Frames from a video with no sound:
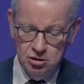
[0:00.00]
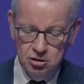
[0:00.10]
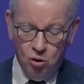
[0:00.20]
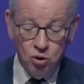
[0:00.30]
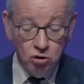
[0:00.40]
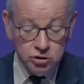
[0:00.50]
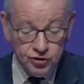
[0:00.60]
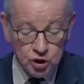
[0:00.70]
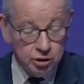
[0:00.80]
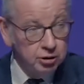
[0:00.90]
Or
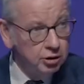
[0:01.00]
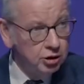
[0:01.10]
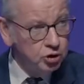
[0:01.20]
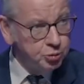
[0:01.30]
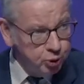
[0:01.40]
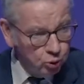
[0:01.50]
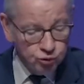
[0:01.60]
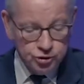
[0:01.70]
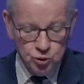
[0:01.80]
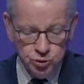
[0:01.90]
Oxfordshire, which pooled
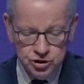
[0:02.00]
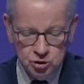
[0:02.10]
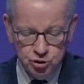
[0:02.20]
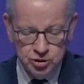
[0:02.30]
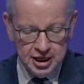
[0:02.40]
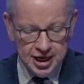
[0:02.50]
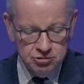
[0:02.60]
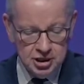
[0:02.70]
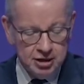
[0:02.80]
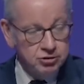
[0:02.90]
resources between the county
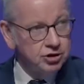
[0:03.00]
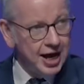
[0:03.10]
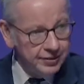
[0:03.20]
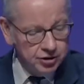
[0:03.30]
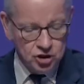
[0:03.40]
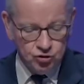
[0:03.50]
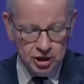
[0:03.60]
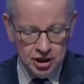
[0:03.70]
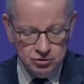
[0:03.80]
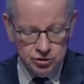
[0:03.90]
council and the district
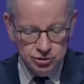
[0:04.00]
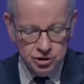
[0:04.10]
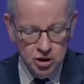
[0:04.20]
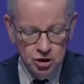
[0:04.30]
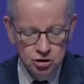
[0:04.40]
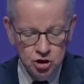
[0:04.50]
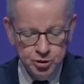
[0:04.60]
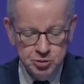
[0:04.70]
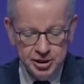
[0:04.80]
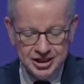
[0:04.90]
councils to put
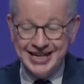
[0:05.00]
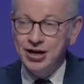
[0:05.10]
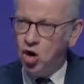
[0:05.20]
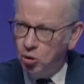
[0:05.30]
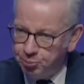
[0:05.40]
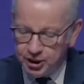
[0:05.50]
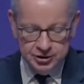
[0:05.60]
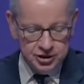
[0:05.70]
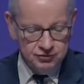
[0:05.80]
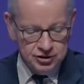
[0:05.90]
in place a
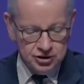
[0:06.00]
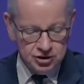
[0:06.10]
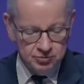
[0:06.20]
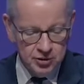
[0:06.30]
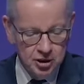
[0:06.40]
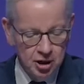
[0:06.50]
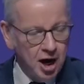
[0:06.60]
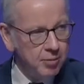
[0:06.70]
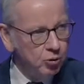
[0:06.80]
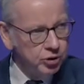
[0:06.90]
comprehensive system
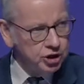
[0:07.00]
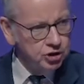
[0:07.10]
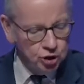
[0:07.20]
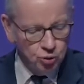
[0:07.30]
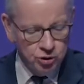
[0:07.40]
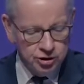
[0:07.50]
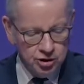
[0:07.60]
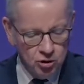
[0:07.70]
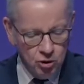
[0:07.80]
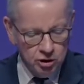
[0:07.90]
which ensured that there
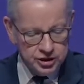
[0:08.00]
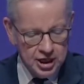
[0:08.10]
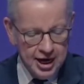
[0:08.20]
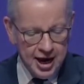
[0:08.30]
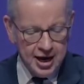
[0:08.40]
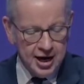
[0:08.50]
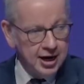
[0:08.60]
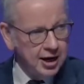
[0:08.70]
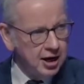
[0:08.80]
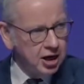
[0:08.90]
was
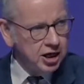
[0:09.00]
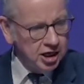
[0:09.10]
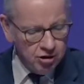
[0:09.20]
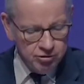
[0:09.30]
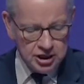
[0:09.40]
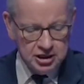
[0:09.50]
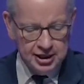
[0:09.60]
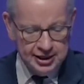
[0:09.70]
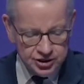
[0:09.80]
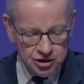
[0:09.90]
a coherent and
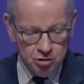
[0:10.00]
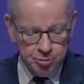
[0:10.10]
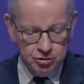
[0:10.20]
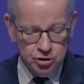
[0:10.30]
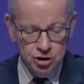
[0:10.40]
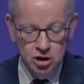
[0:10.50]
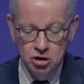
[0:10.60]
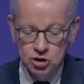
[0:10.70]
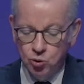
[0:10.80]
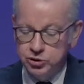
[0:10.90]
holistic approach
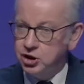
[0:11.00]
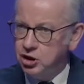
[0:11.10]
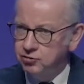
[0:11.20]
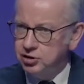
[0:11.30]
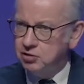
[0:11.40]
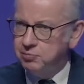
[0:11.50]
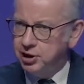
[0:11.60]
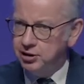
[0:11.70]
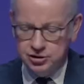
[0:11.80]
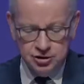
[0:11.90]
towards COVID
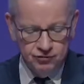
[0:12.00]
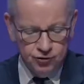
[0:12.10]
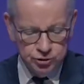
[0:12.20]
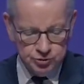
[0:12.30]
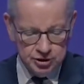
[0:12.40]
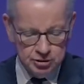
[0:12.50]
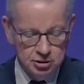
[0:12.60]
compliance and enforcement.